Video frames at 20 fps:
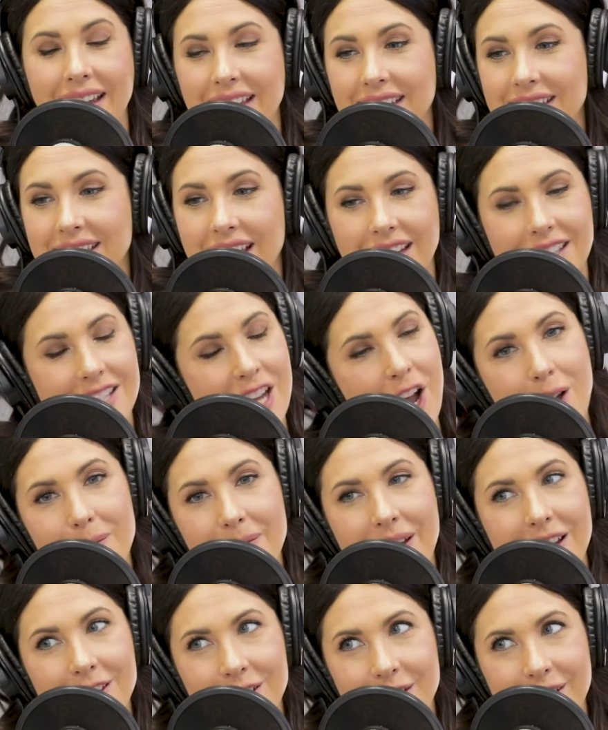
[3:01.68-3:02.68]
He's like, no, I'm
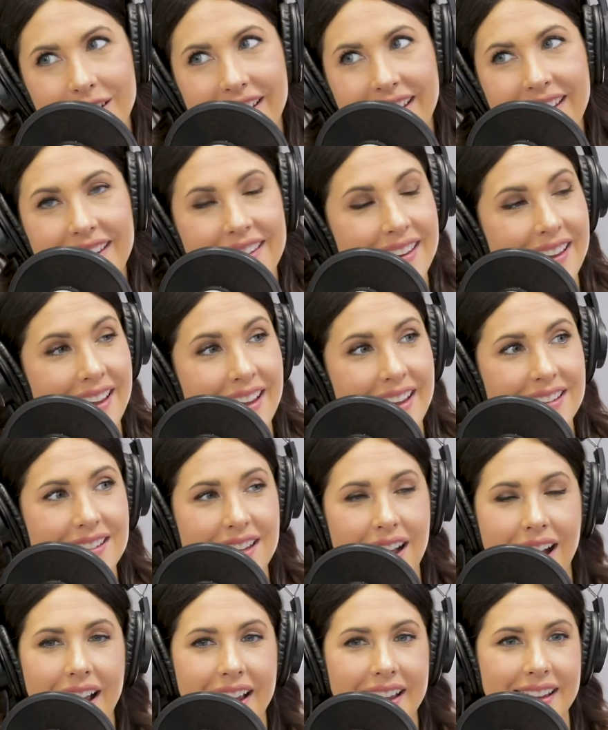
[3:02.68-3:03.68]
not doing it. And
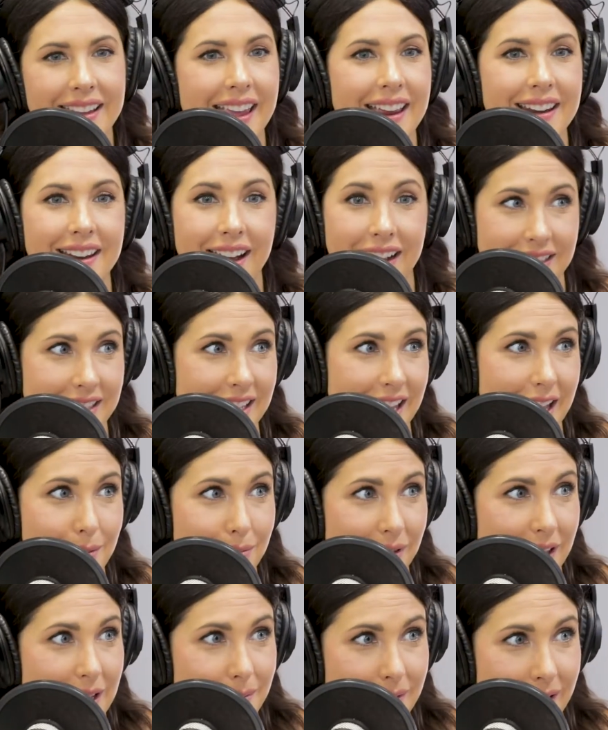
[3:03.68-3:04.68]
I cannot say I
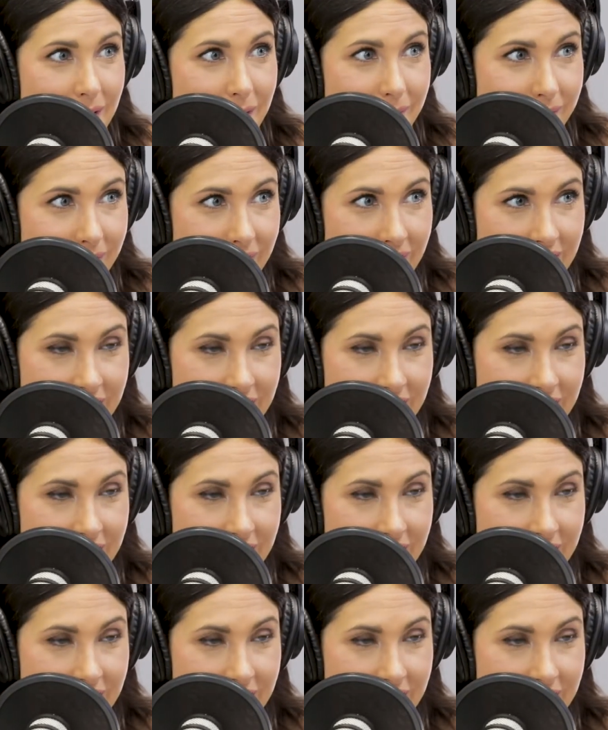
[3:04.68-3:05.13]
blame him. No.